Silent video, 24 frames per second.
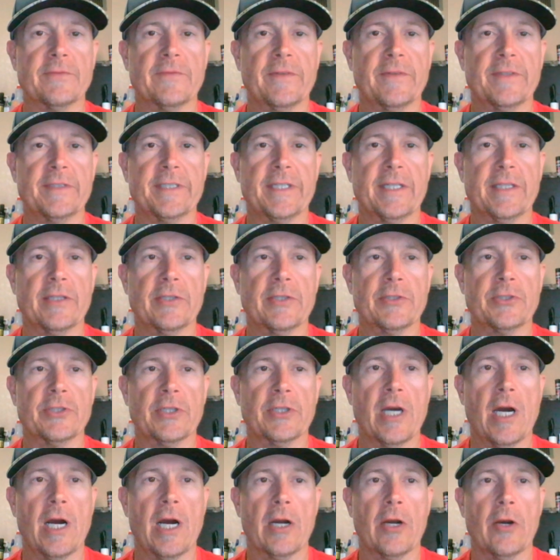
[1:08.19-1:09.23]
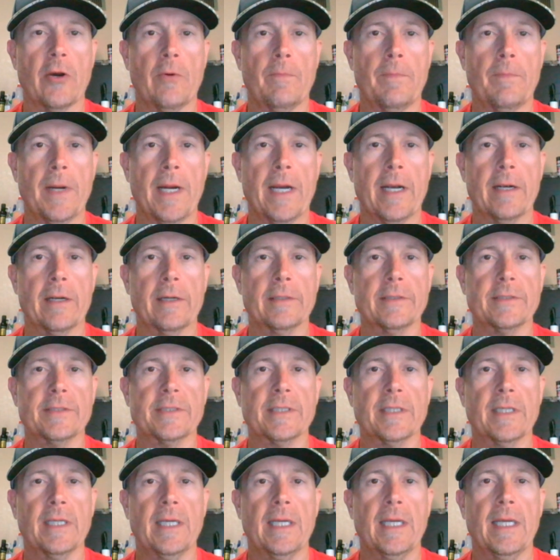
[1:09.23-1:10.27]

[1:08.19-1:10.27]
visiting the Chicago Bears.